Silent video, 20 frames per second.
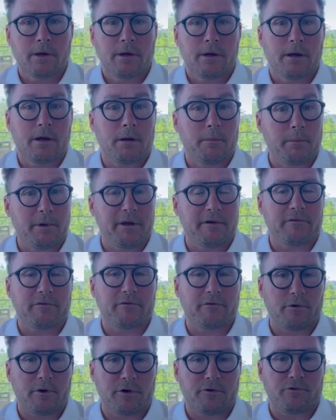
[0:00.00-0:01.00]
um, be able
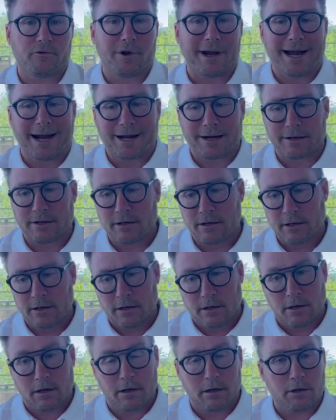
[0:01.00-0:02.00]
to attract
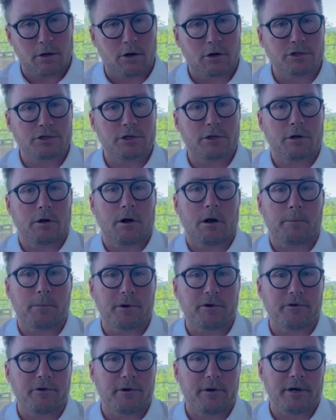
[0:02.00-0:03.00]
uh, larger
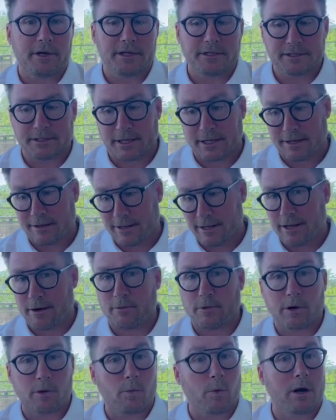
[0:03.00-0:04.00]
opportunities that, that
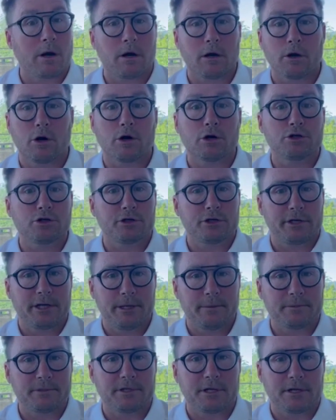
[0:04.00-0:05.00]
require larger
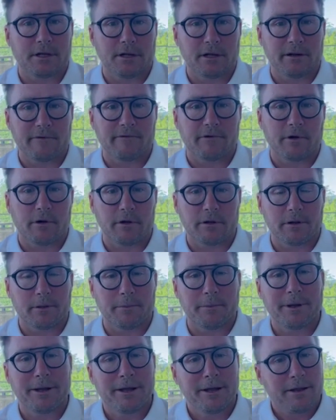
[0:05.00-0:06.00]
teams to deliver on them
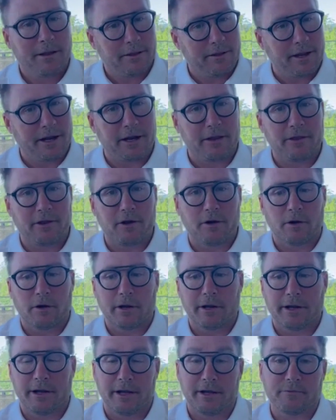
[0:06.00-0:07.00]
than in the
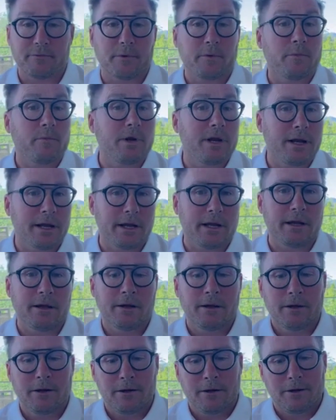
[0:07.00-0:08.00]
early days when really
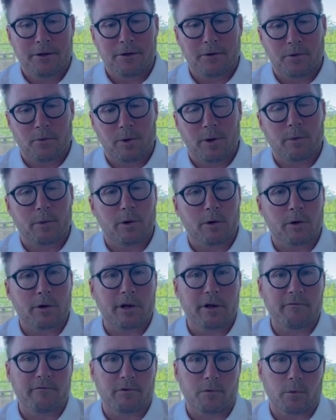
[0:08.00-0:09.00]
you know, we were
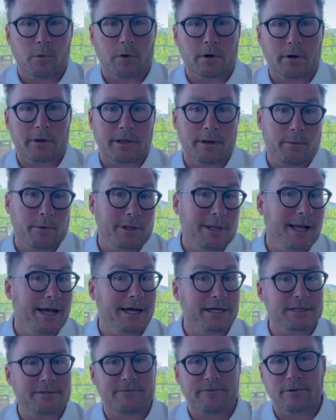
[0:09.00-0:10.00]
looking for work that would
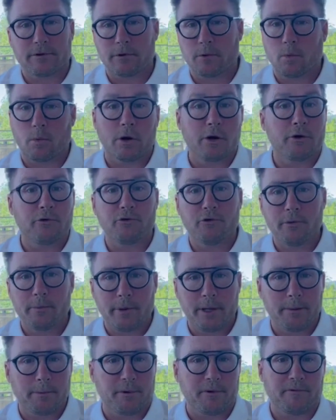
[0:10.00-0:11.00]
last for one or two
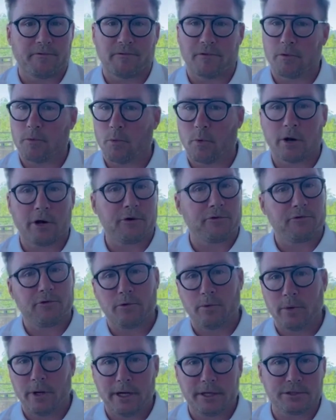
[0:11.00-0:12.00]
people for one or two
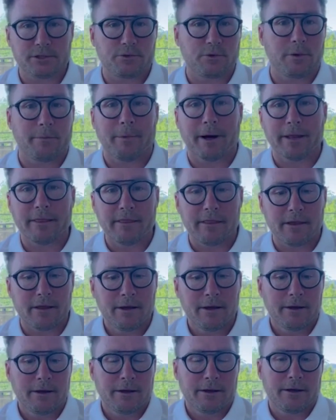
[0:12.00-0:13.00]
weeks to a month.
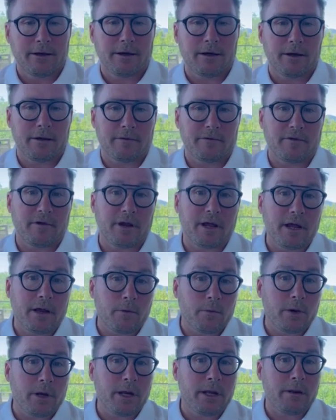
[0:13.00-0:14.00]
And um, today,
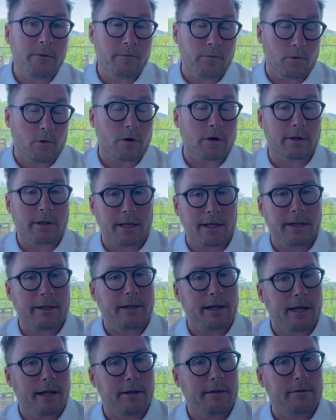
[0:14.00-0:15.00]
we need work that,
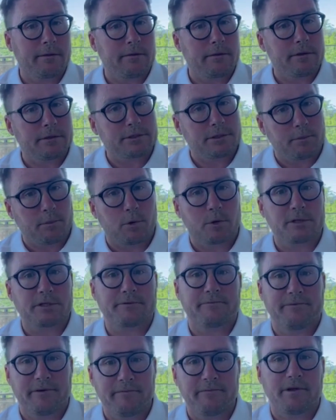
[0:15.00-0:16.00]
that supports
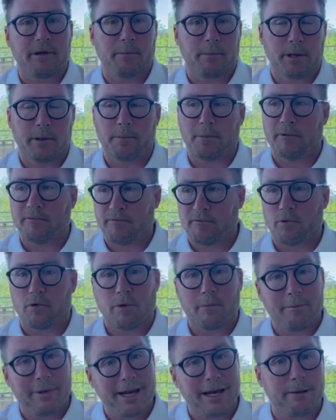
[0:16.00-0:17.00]
50 people for
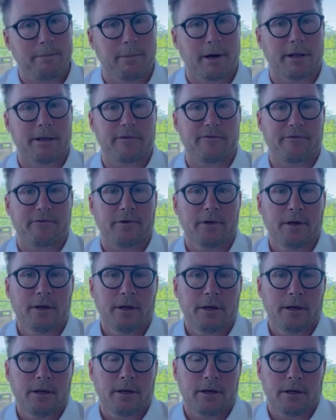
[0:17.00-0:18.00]
many months.
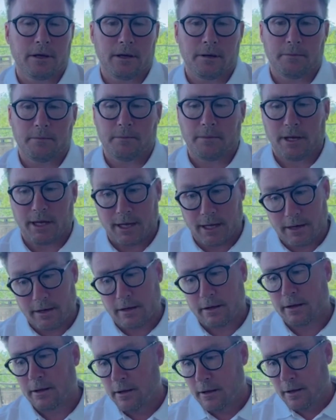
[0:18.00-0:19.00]
Um,
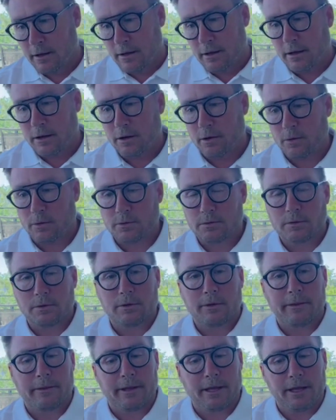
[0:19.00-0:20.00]
and, you know,
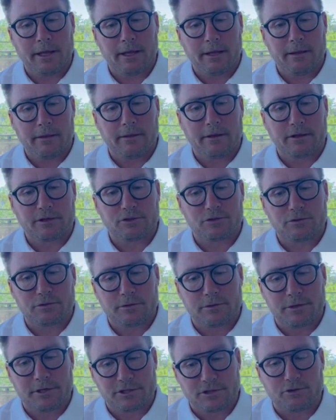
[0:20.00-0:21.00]
the, the,
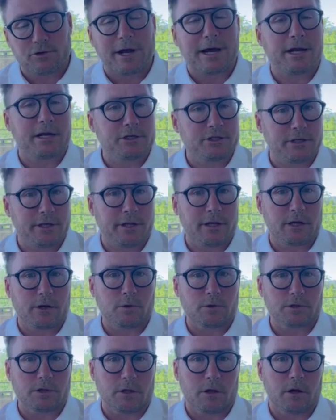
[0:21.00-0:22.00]
the strategy that
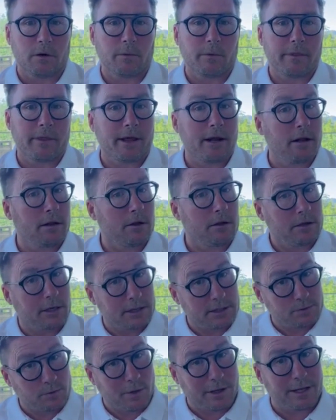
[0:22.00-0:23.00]
goes along with that,
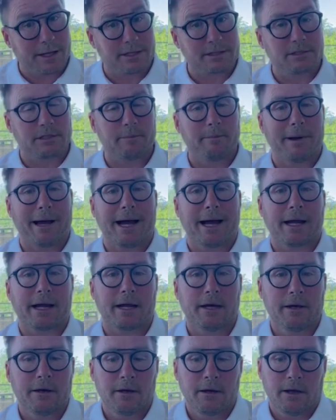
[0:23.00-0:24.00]
as well as the
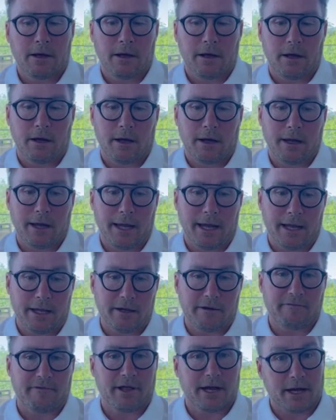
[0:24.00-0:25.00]
back uh, end
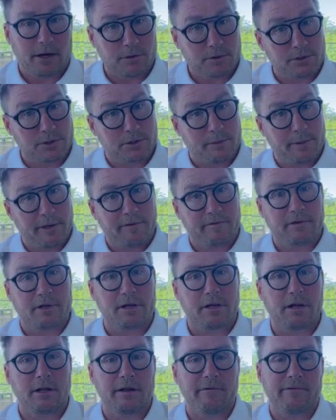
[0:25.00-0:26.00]
of the house to be able to
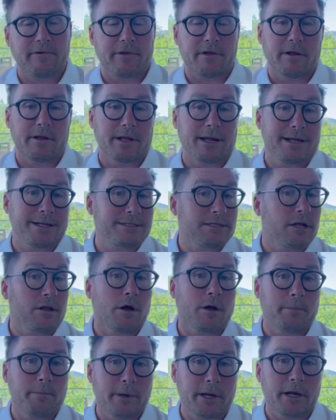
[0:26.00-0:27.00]
deliver them, that, is a
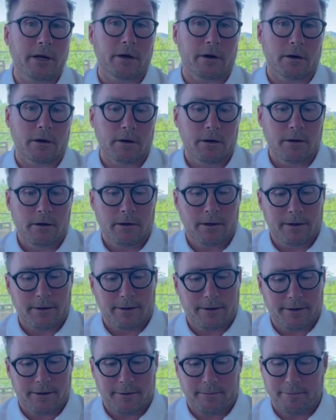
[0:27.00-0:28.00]
lot bigger.
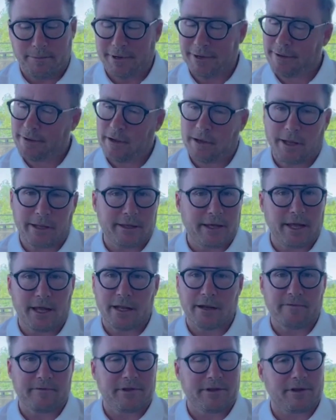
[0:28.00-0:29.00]
Um, but at the
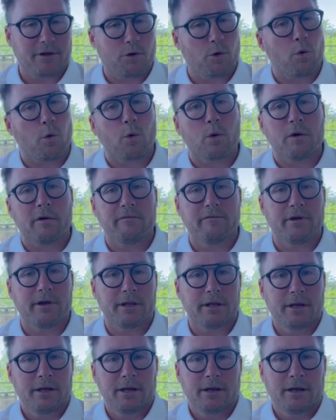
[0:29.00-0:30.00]
end of it, the core of it,
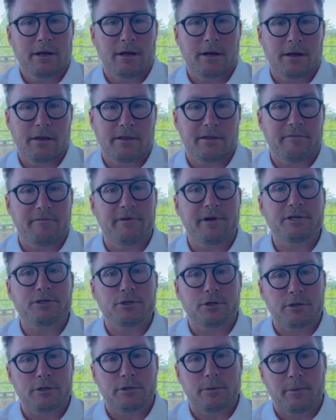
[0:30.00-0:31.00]
uh, the
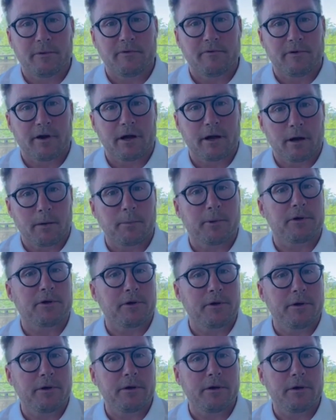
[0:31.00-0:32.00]
vision to provide
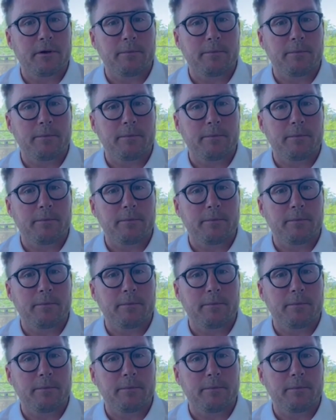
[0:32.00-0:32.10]
opportunity to